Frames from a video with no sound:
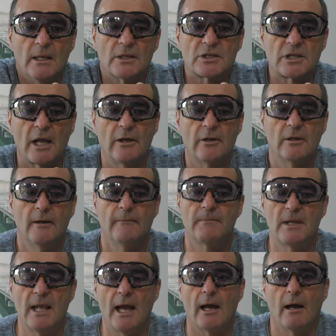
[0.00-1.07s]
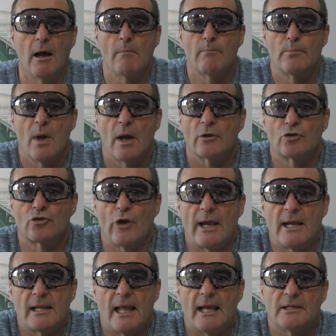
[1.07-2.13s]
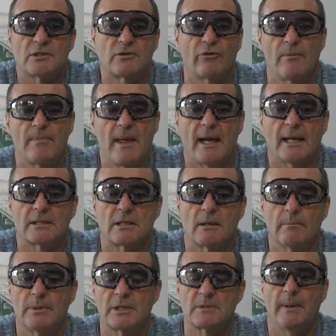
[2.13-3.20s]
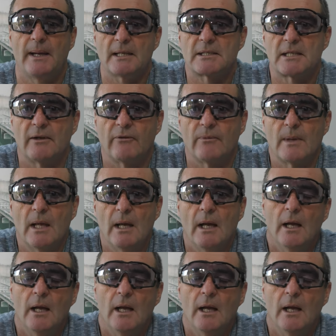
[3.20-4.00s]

So yeah, great lens from that perspective.